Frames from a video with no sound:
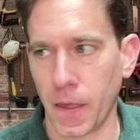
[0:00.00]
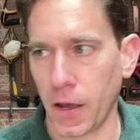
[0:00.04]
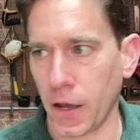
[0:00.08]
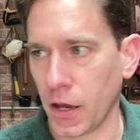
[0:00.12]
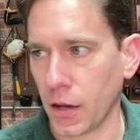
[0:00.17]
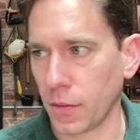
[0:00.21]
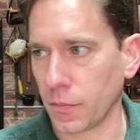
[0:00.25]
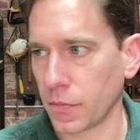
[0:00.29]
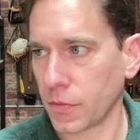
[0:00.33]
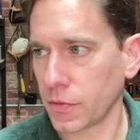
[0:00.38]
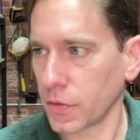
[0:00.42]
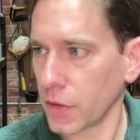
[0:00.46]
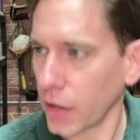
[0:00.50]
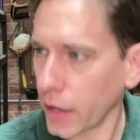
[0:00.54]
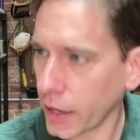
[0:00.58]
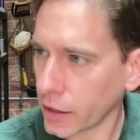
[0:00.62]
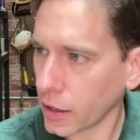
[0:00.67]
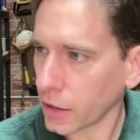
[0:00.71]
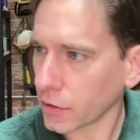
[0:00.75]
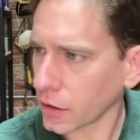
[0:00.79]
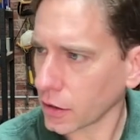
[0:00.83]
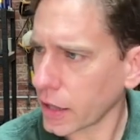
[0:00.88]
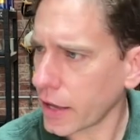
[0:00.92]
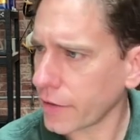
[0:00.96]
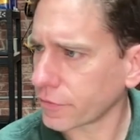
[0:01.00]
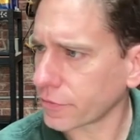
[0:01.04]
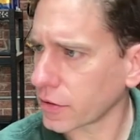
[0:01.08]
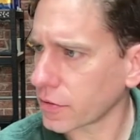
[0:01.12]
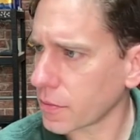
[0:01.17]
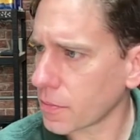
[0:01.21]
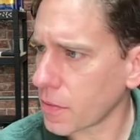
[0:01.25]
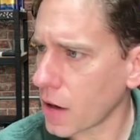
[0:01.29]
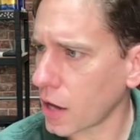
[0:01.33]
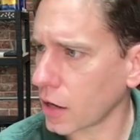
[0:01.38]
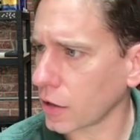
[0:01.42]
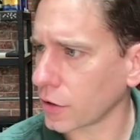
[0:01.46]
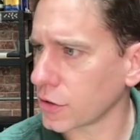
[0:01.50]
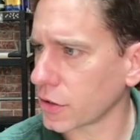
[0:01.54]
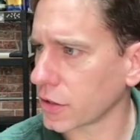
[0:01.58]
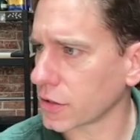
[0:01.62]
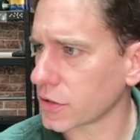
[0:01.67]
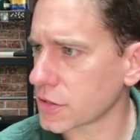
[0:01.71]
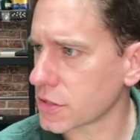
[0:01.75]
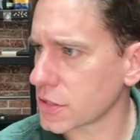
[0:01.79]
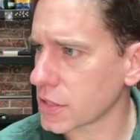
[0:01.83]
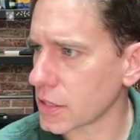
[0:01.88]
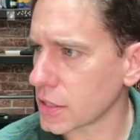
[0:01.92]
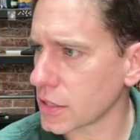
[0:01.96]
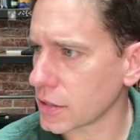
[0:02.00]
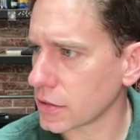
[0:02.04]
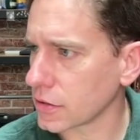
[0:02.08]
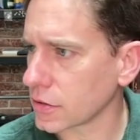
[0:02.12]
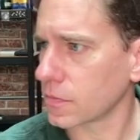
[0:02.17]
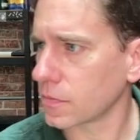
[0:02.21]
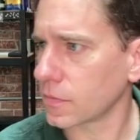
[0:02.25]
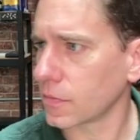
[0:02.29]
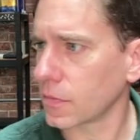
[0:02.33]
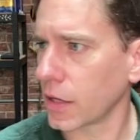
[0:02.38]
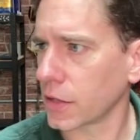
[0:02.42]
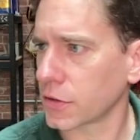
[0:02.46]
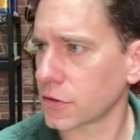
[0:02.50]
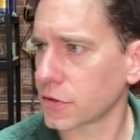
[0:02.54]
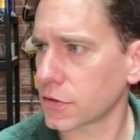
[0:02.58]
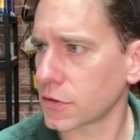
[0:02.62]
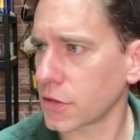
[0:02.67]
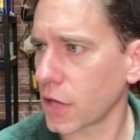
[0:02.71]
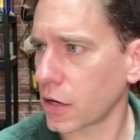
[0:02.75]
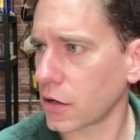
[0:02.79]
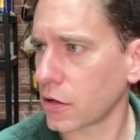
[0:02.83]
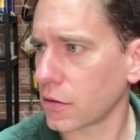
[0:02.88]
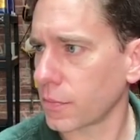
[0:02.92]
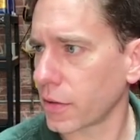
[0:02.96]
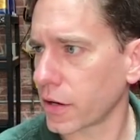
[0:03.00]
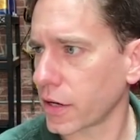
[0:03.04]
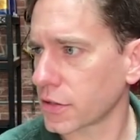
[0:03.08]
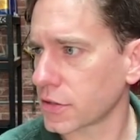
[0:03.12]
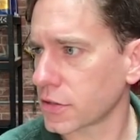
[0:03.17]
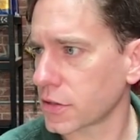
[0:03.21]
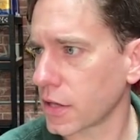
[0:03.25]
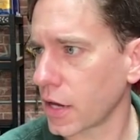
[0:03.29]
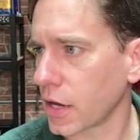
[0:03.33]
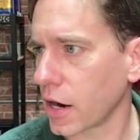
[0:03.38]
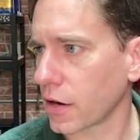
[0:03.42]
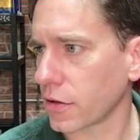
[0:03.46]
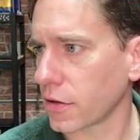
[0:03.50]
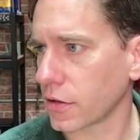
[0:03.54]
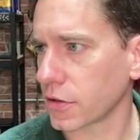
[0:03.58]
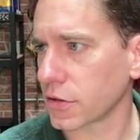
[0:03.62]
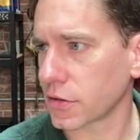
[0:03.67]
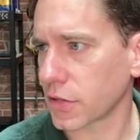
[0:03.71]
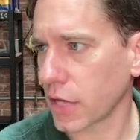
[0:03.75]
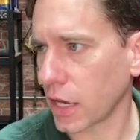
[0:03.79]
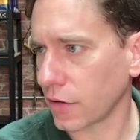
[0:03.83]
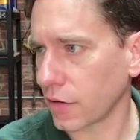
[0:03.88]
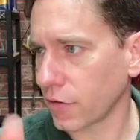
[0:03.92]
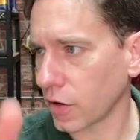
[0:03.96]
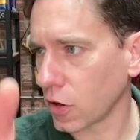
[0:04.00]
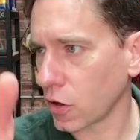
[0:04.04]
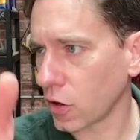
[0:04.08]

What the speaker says: And on the left of the bottle, you can see it's subtle, but it's there. There's kind of a